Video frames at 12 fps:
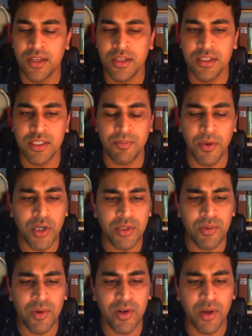Suppose
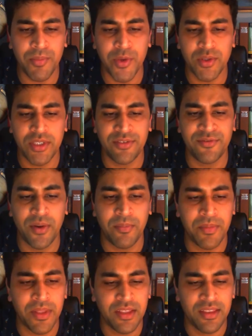we were computing
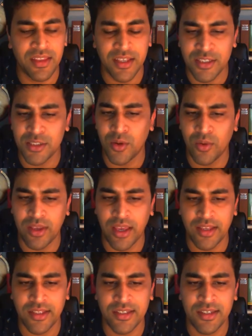from this NOR
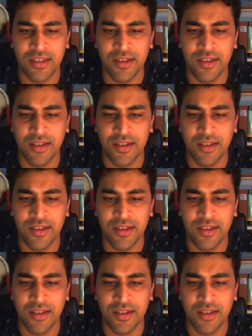gate,